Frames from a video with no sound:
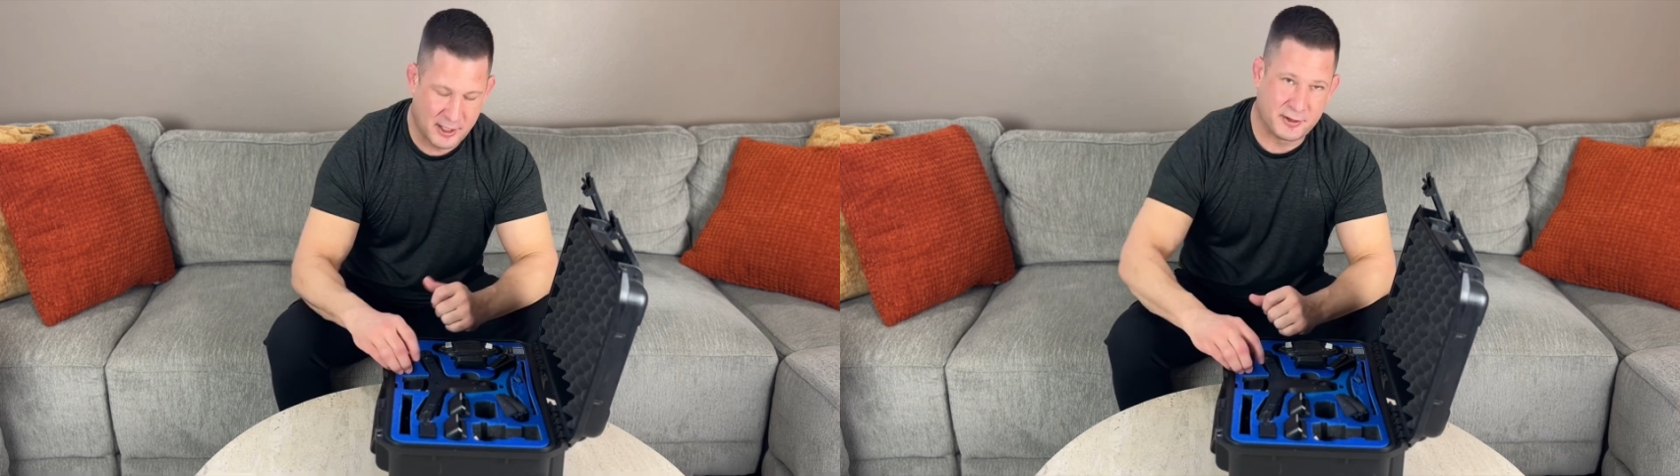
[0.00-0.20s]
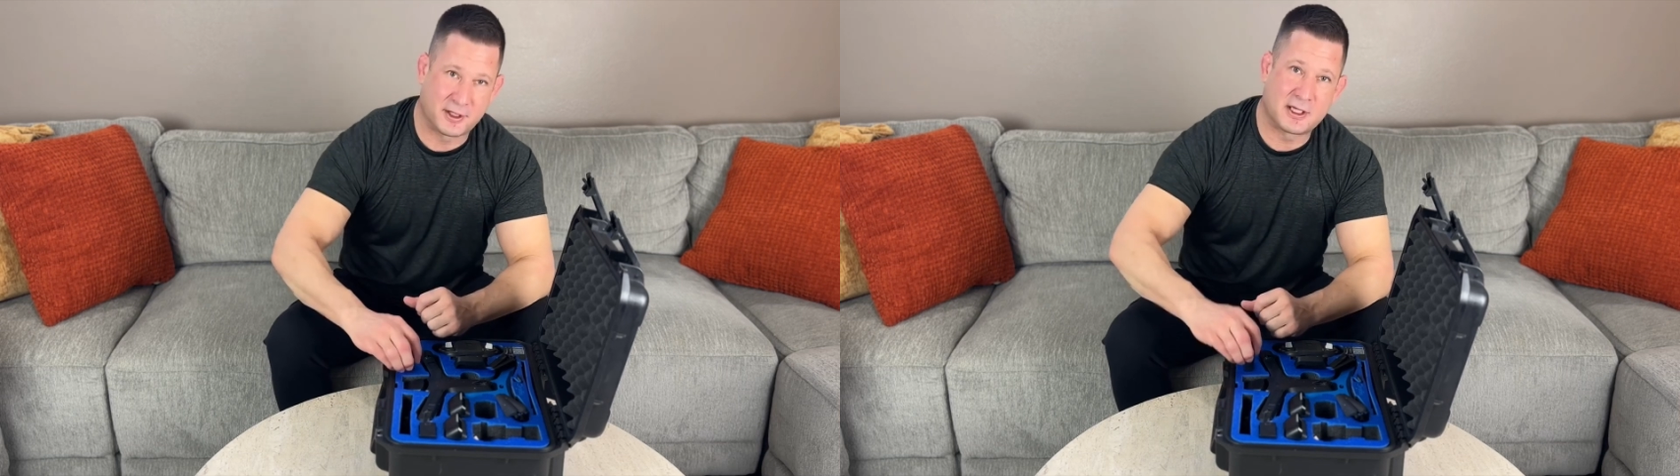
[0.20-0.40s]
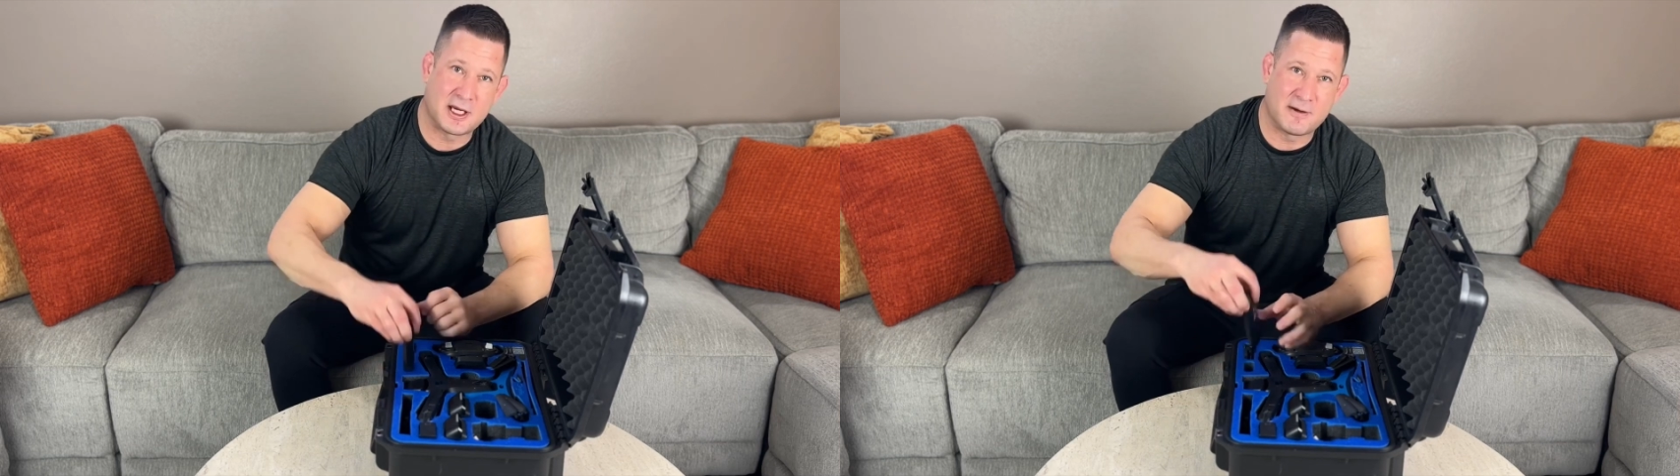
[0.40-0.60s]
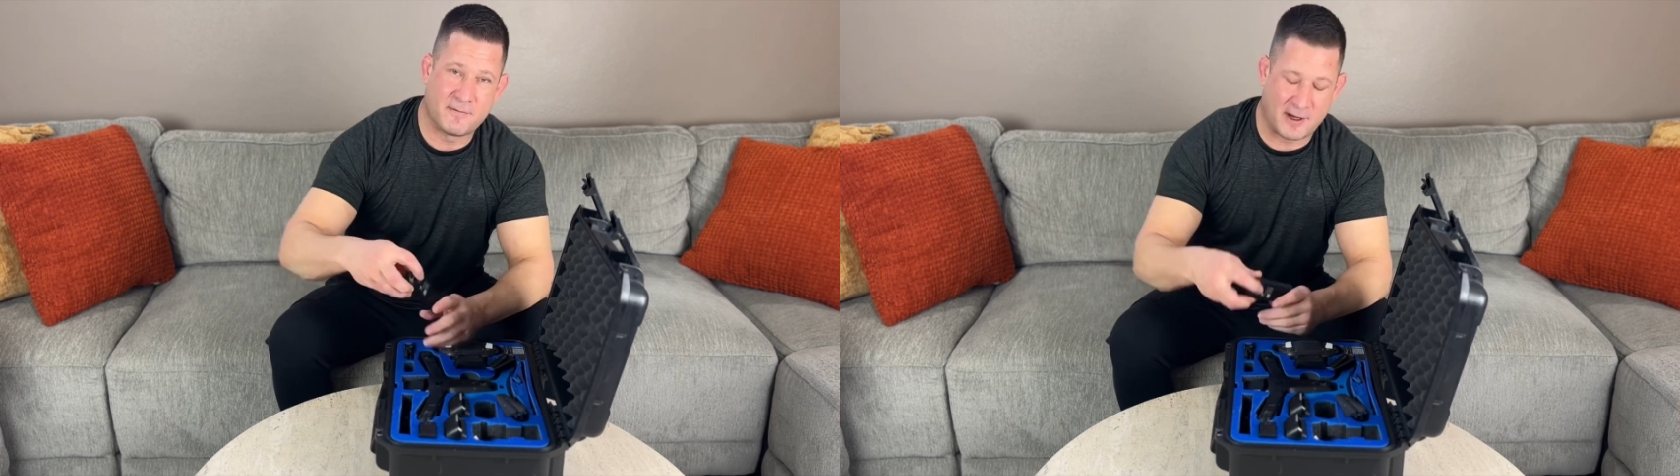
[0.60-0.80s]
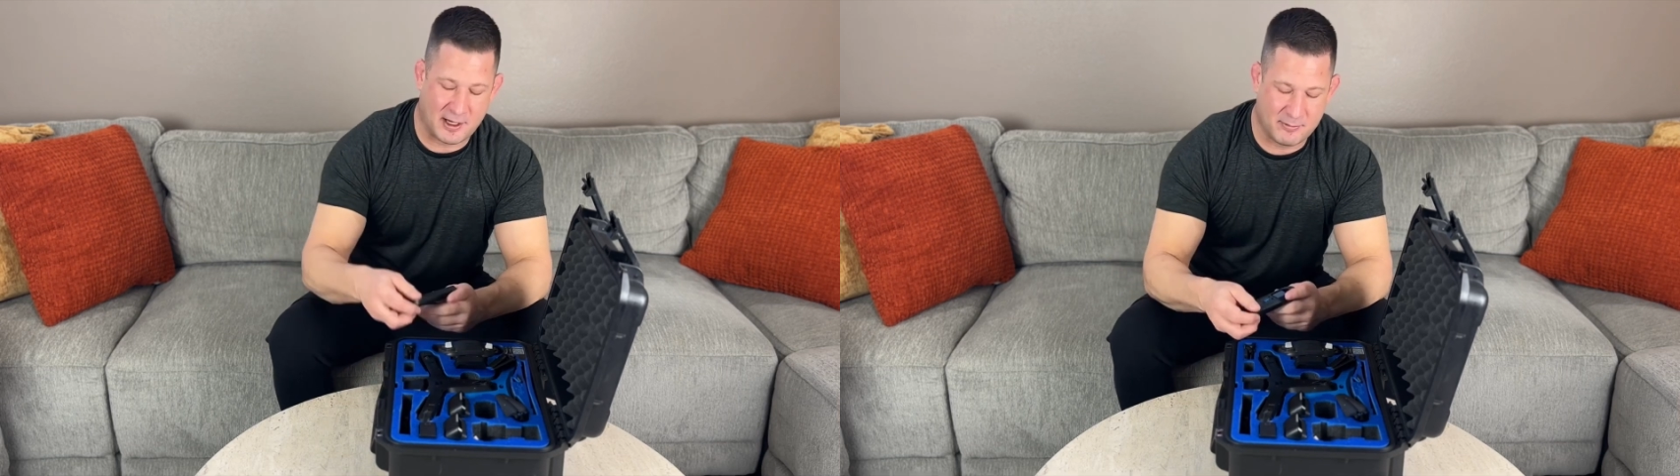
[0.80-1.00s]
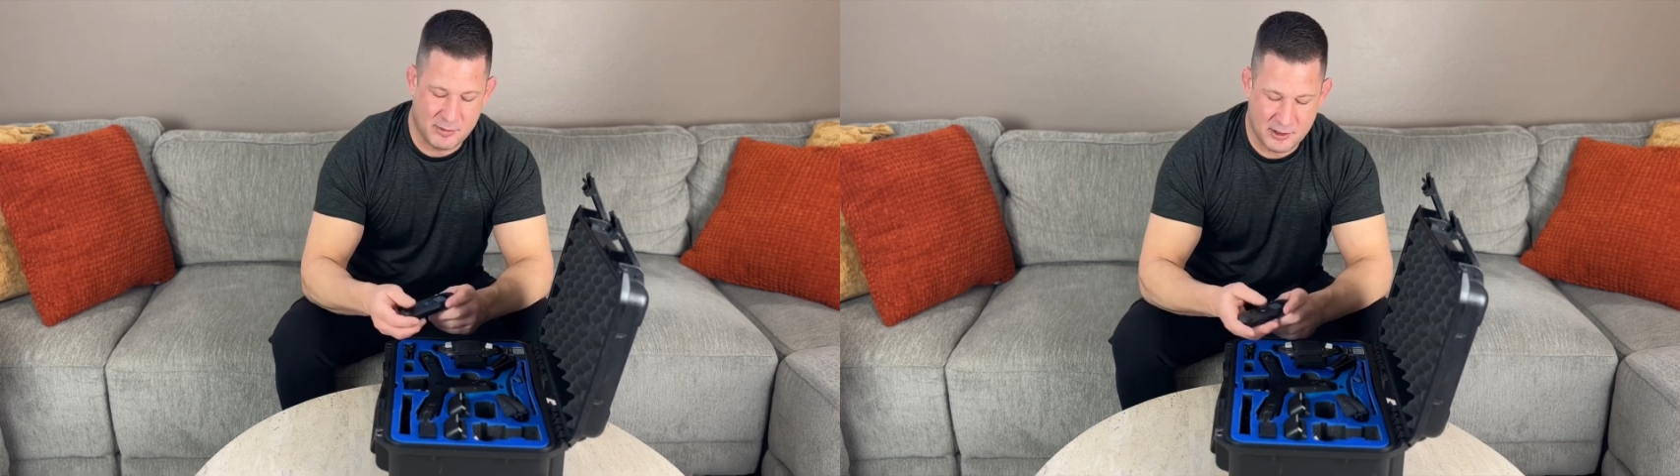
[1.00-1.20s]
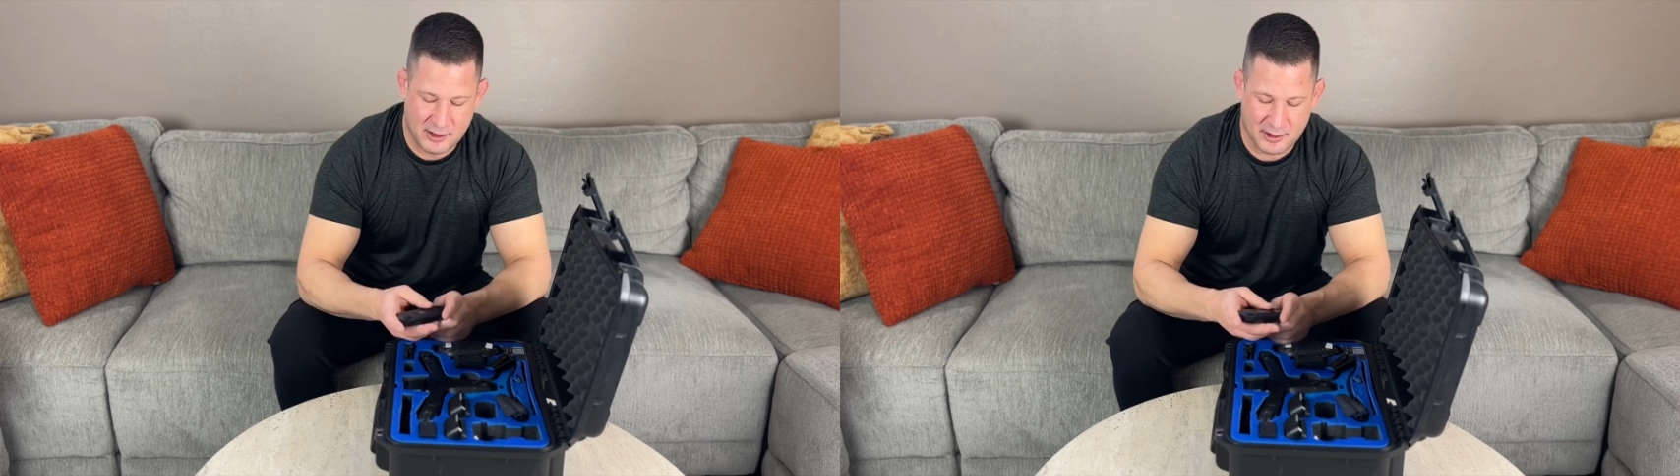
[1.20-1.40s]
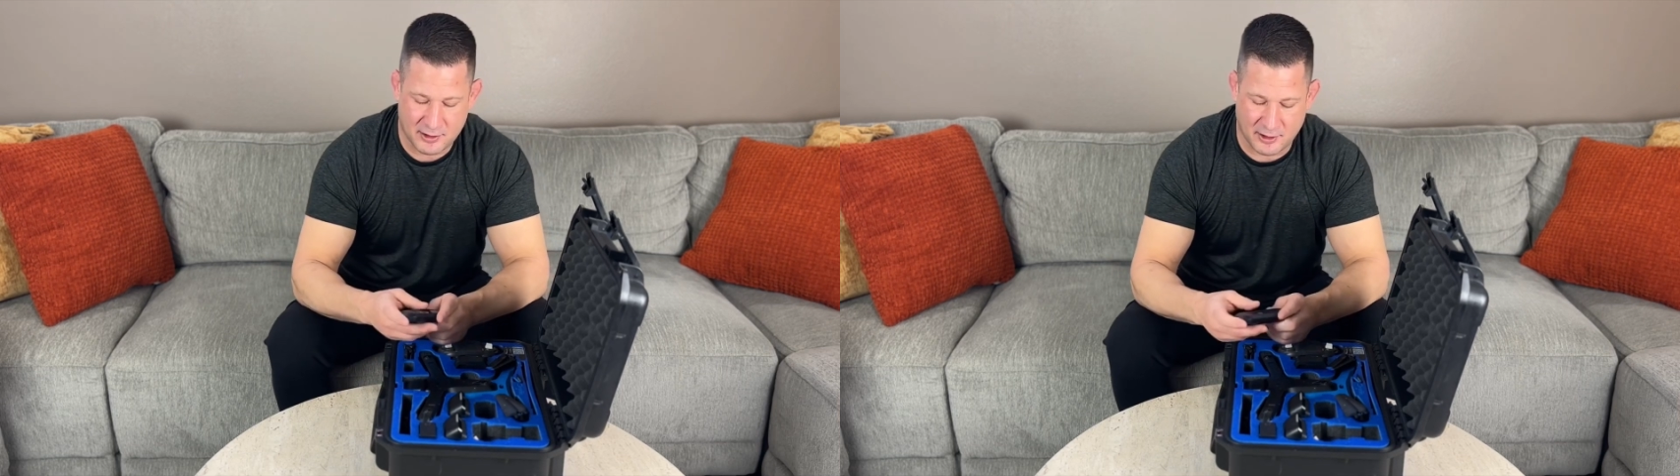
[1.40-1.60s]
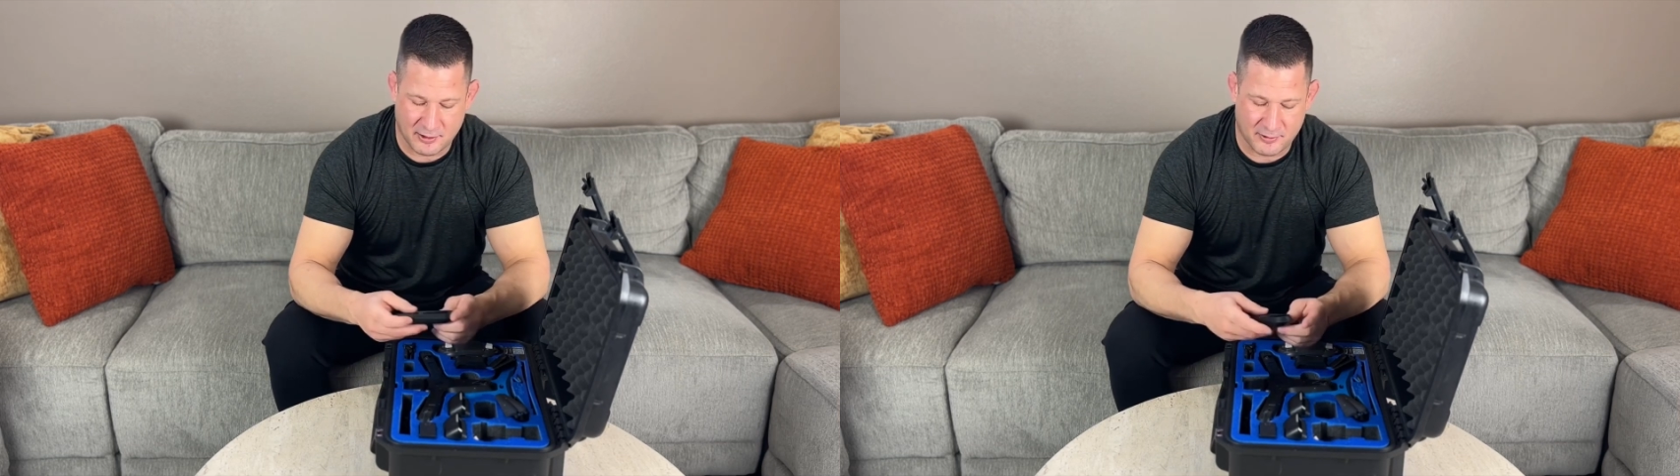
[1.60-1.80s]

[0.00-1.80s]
the key fob, you know,